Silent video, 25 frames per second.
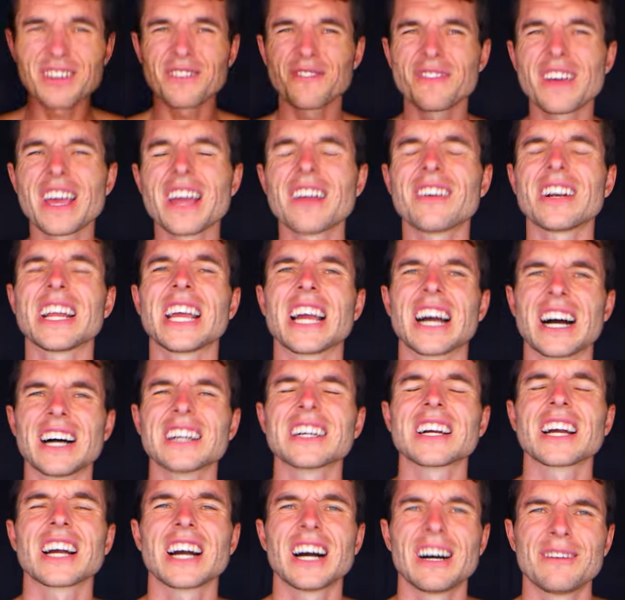very
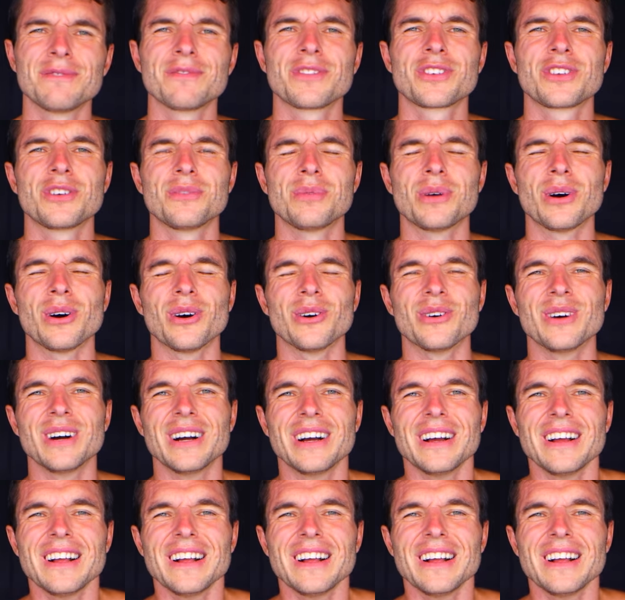uncomfortable.